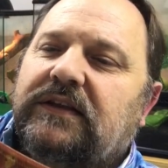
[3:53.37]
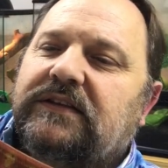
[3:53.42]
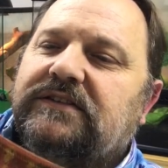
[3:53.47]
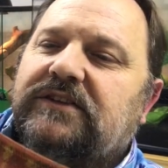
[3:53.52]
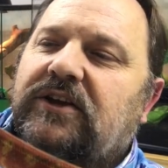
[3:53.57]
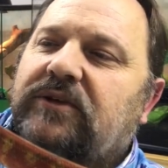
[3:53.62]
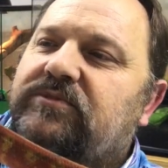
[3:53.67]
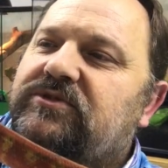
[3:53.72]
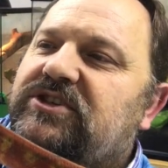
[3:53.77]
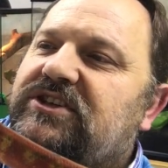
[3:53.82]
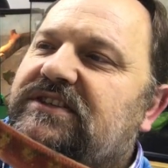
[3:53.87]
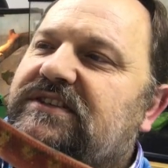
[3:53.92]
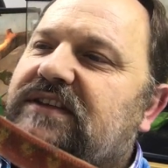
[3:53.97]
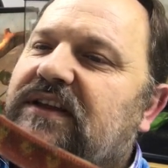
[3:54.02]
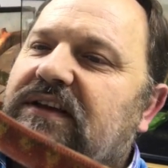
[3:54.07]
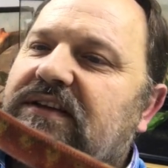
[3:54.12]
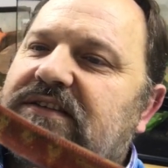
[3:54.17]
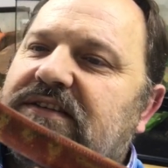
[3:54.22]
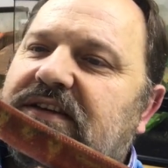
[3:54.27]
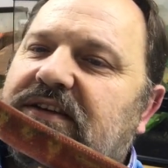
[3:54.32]
hope she
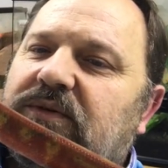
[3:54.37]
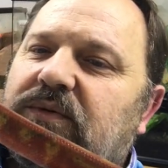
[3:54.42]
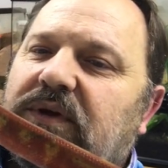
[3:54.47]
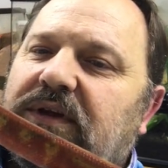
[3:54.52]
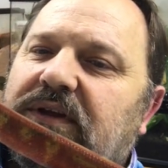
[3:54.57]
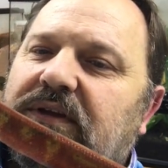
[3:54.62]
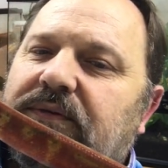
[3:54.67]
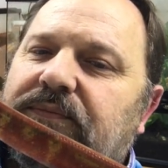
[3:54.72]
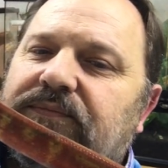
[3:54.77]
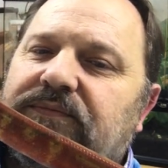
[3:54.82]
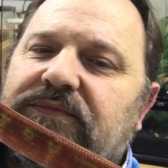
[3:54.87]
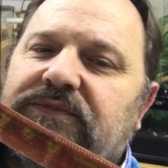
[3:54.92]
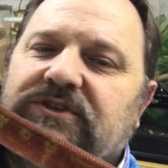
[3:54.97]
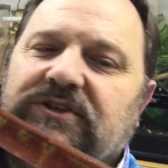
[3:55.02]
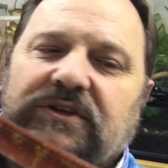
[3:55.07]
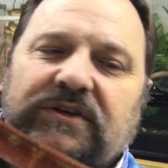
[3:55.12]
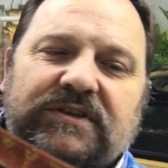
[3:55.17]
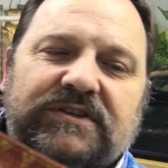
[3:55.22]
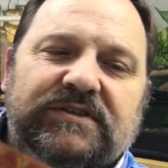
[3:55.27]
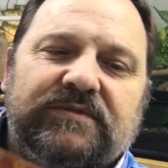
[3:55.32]
stays that way. She
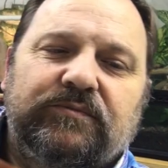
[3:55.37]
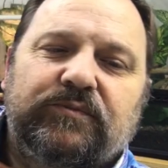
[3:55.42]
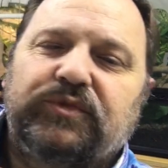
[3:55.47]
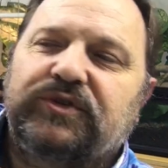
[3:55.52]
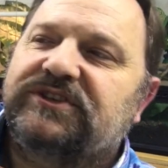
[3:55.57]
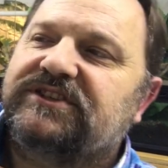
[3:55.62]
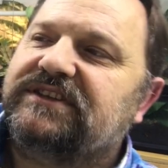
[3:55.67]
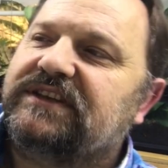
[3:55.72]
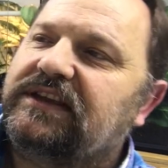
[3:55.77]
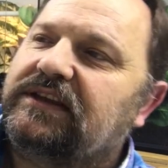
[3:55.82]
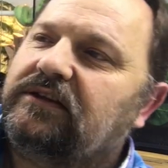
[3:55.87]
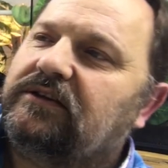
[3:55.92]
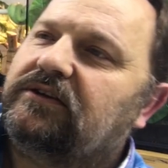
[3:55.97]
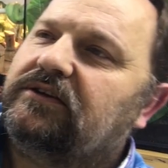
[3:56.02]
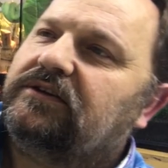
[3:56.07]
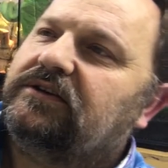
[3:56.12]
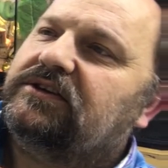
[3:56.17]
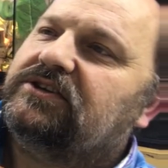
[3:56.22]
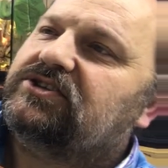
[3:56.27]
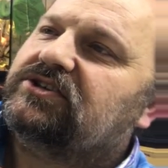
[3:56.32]
looks in pristine
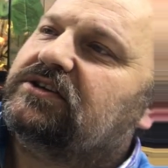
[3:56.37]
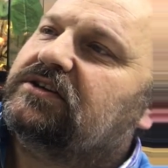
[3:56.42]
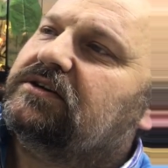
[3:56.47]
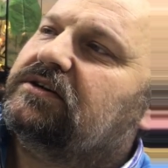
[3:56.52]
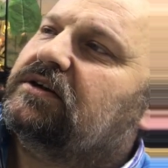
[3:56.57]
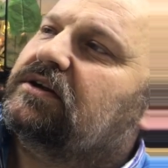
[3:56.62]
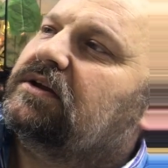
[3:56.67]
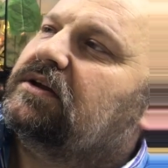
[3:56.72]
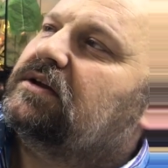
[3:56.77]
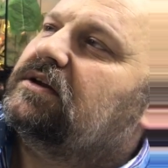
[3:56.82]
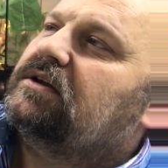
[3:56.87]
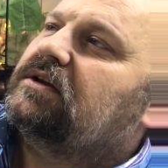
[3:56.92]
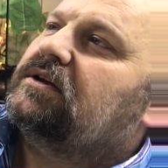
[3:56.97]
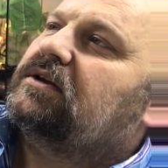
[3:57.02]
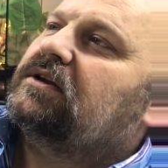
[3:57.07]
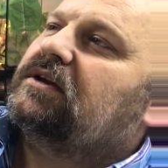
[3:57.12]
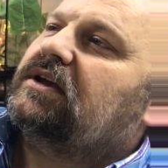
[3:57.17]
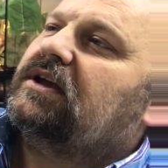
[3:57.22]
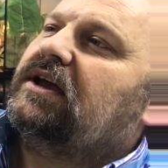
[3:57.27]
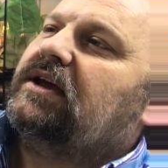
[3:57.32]
condition,
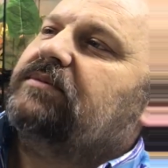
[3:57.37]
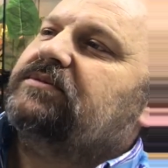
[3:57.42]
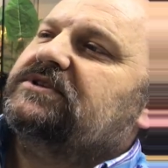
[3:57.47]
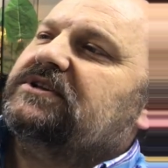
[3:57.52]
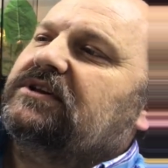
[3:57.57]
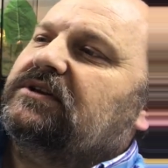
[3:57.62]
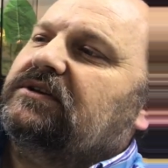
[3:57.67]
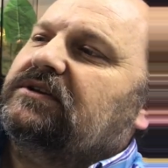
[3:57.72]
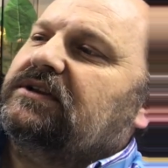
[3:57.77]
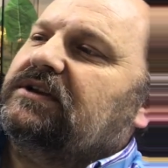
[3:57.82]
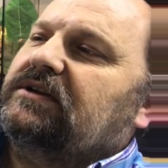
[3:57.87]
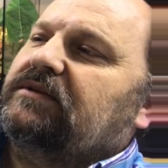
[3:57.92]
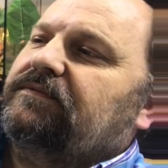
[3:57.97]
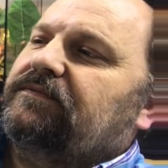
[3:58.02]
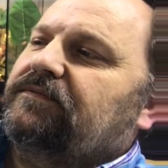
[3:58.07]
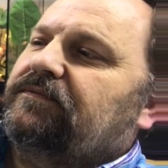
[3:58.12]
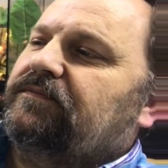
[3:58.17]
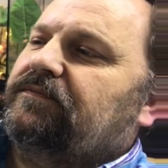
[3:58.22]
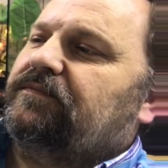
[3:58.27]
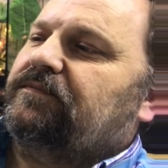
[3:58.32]
absolutely
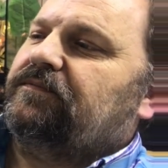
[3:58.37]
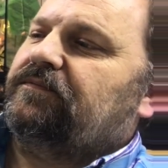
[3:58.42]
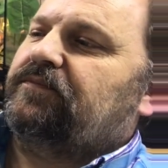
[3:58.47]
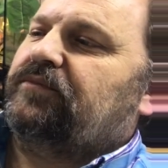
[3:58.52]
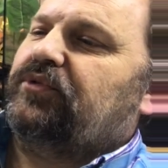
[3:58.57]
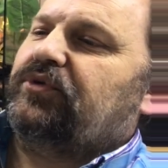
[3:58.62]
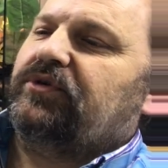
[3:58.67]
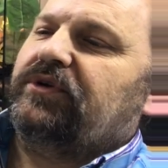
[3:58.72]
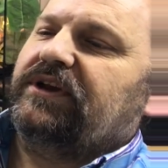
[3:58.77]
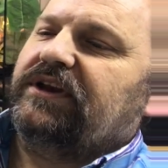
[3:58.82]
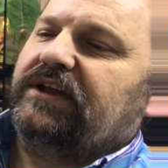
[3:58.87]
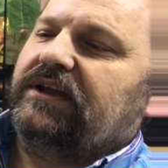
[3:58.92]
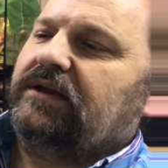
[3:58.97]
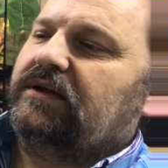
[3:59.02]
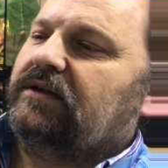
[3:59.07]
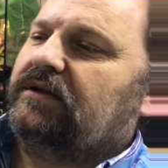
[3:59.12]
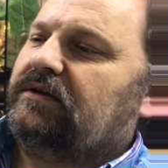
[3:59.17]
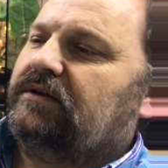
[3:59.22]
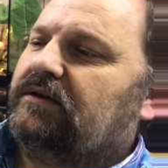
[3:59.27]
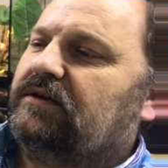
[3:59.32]
pretty.
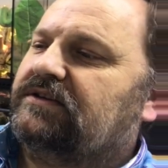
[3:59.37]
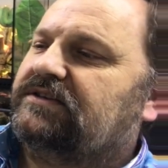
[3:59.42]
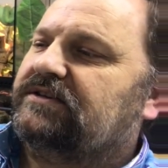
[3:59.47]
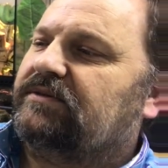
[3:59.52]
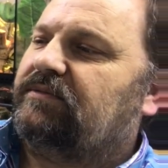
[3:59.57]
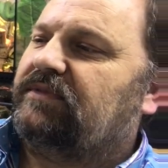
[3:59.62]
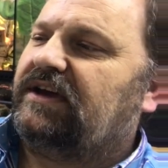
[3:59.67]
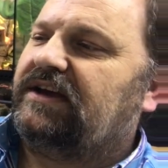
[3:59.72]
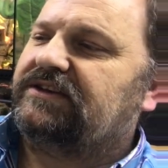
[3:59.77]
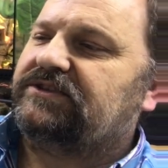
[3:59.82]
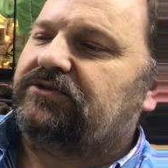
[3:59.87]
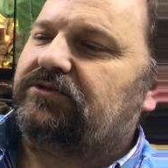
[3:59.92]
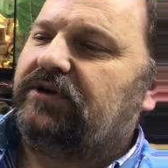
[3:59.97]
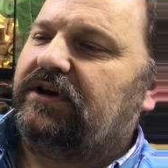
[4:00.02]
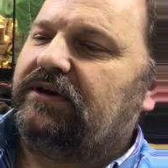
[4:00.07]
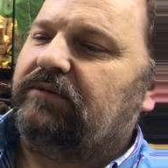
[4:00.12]
Got some nice red